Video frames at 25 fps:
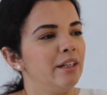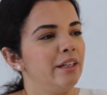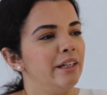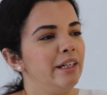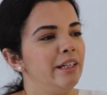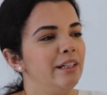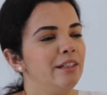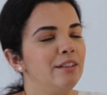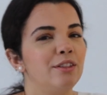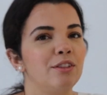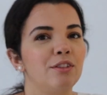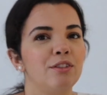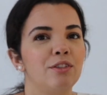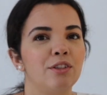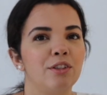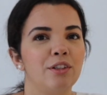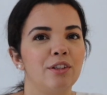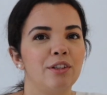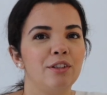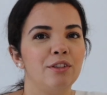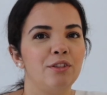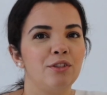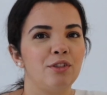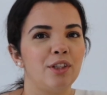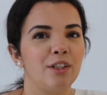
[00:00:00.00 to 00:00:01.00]
is that they're
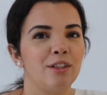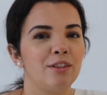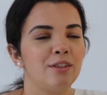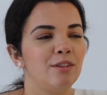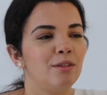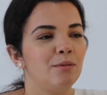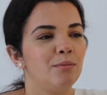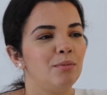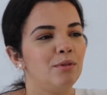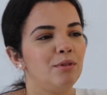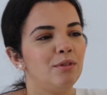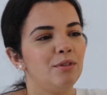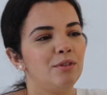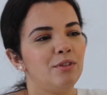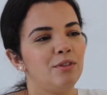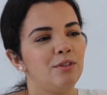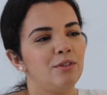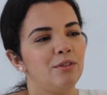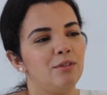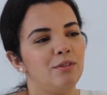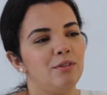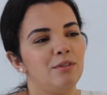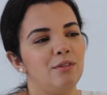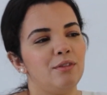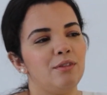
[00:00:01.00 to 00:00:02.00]
adjustable,
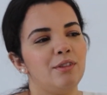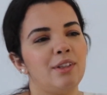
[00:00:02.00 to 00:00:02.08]
so